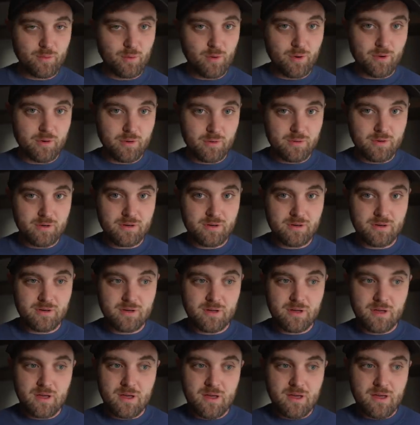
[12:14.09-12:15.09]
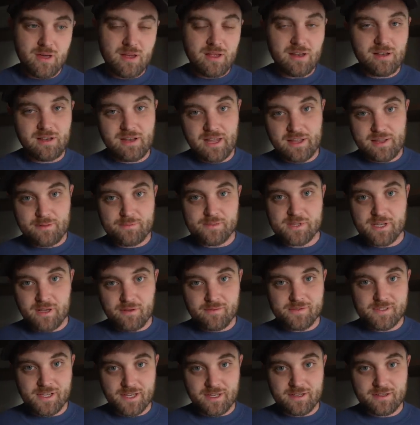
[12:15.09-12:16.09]
wall, let
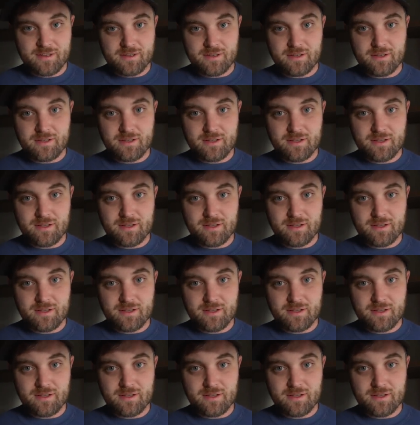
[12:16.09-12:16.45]
themselves in,